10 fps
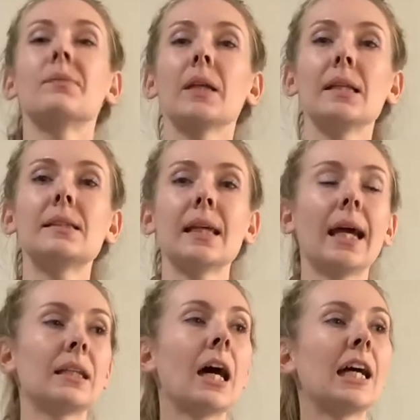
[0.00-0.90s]
it's
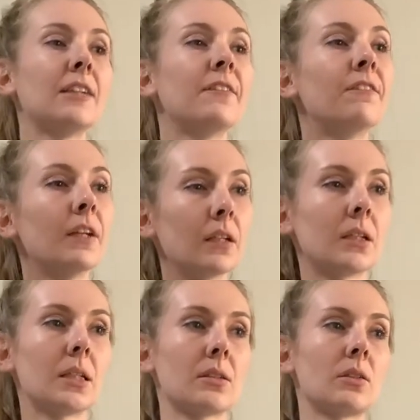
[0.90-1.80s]
an
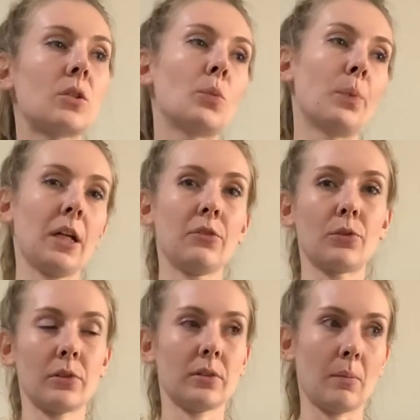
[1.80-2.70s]
unwillingness to pay for
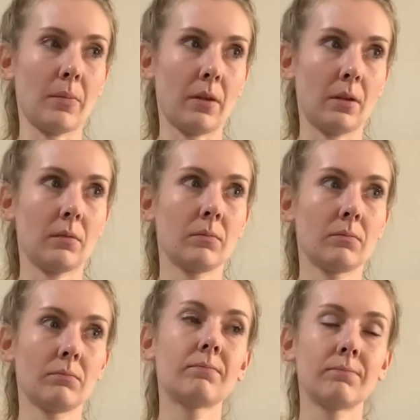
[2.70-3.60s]
something.
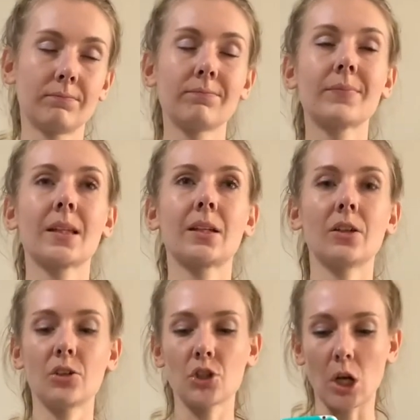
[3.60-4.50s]

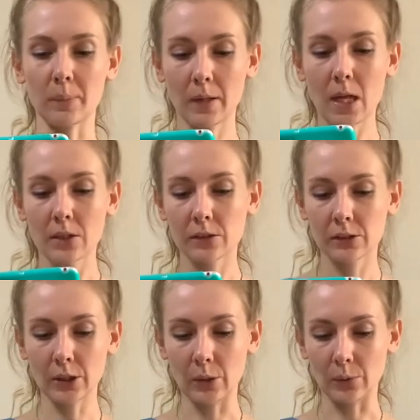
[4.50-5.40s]
Good job.
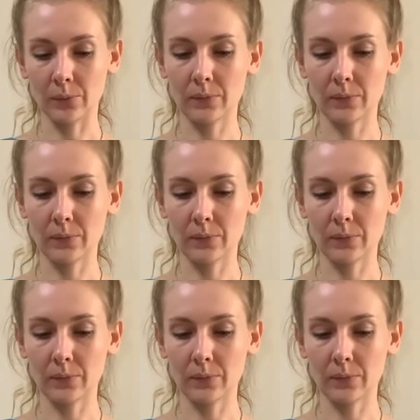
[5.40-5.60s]
So,